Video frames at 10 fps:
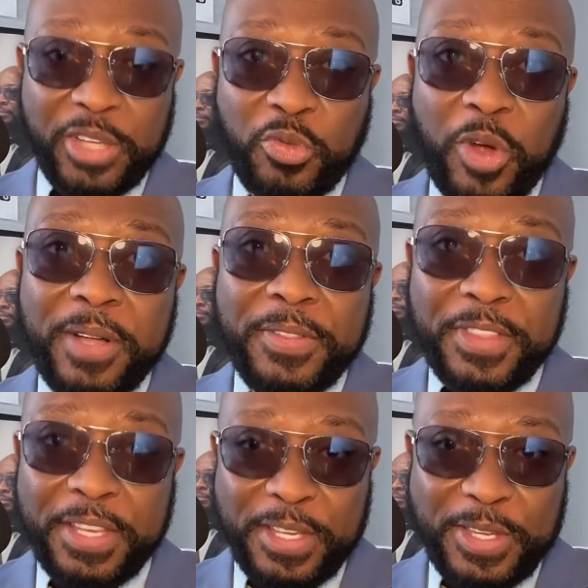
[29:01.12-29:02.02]
as well.
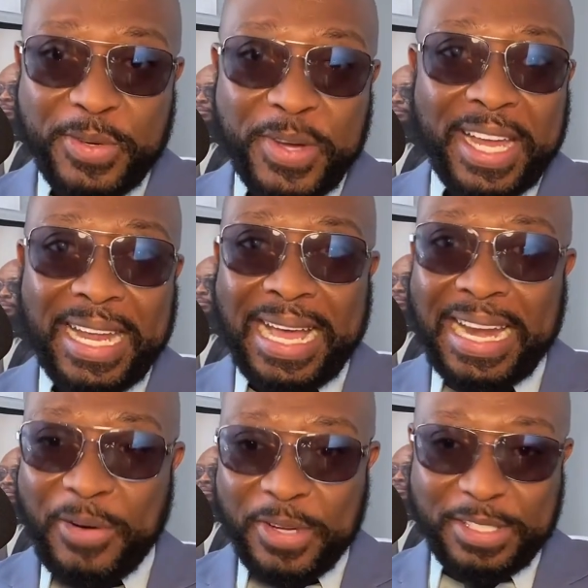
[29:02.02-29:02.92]
Thank you. And
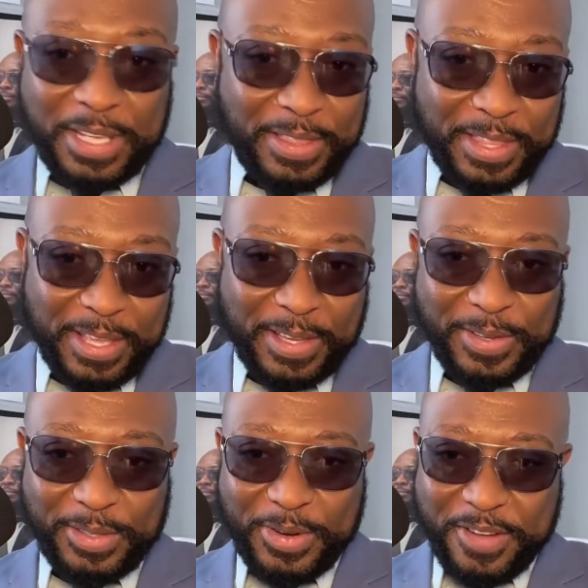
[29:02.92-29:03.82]
I want to say thank
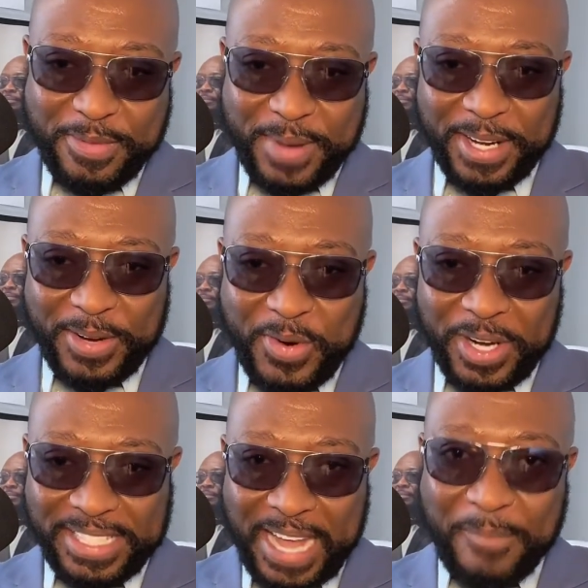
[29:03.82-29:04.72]
you to everybody who
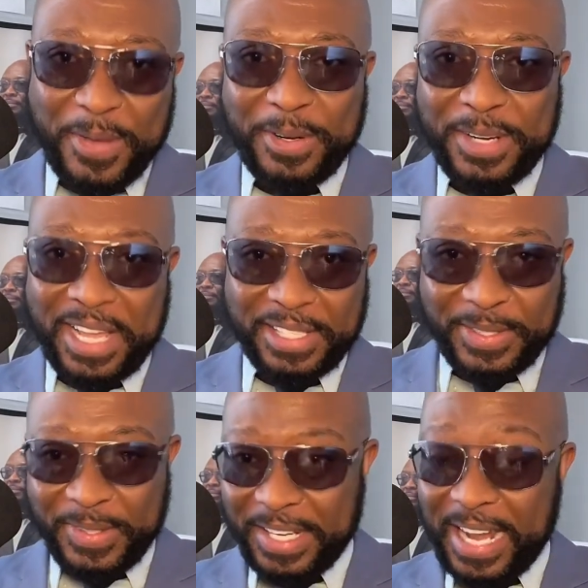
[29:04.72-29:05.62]
are tapping on that
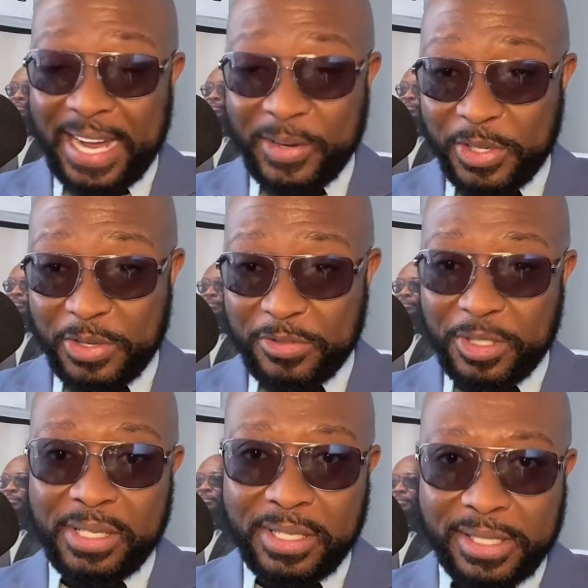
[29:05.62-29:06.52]
screen. I don't
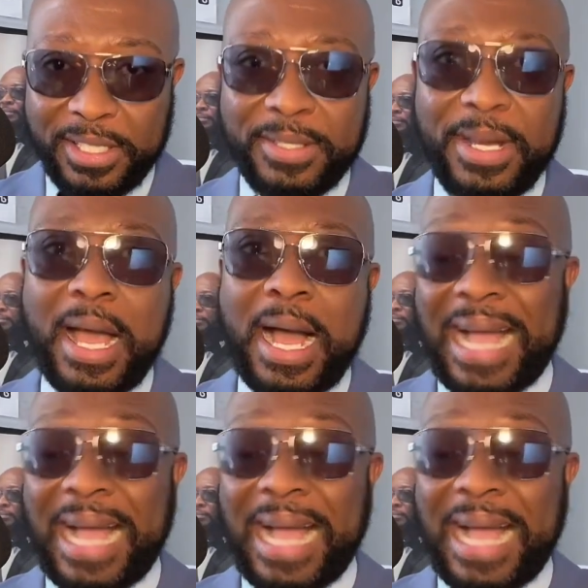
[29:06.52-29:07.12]
overlook you.